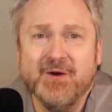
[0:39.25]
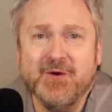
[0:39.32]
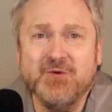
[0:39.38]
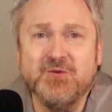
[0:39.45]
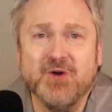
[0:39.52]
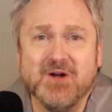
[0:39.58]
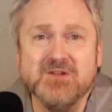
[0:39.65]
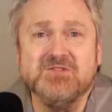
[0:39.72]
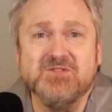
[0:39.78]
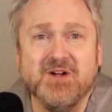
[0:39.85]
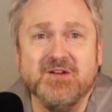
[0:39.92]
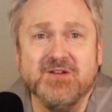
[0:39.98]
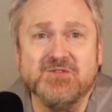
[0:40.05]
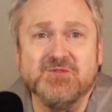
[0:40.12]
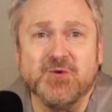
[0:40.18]
who taught
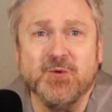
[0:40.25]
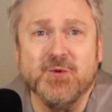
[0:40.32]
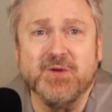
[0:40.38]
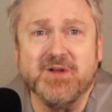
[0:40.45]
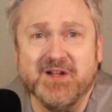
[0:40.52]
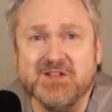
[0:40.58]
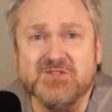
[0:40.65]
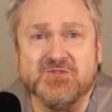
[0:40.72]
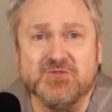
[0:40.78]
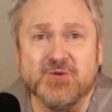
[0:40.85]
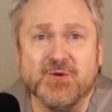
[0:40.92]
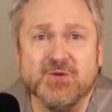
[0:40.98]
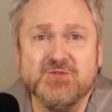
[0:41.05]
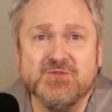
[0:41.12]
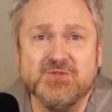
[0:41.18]
Sunday school at his church,